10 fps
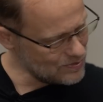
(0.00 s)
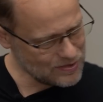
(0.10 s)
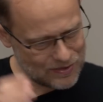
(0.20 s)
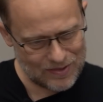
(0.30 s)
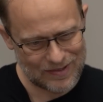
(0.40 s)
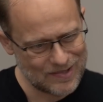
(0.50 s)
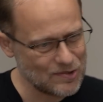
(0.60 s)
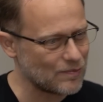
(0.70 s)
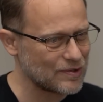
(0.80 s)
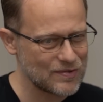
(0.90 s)
was just
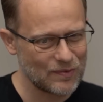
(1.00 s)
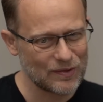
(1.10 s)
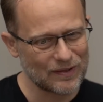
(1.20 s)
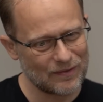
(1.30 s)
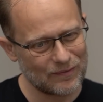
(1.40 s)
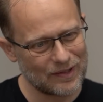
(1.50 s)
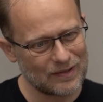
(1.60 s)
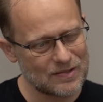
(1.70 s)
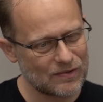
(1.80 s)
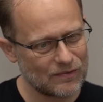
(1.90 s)
so much work that went
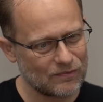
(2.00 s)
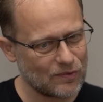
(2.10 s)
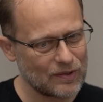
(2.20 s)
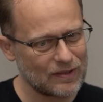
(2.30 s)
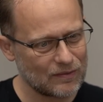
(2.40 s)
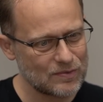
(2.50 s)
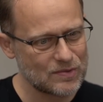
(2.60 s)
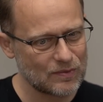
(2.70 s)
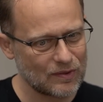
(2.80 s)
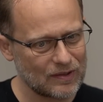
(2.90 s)
into Void. It
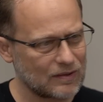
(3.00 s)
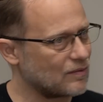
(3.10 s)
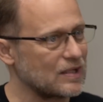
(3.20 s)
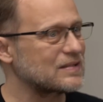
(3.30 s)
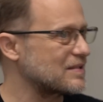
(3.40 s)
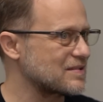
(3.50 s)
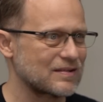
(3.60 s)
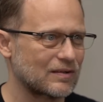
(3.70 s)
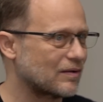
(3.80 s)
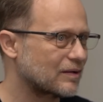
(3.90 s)
was really great to
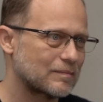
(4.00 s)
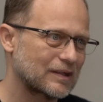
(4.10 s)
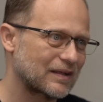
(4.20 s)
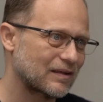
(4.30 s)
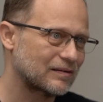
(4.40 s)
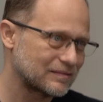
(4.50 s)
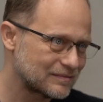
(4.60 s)
see it all come together.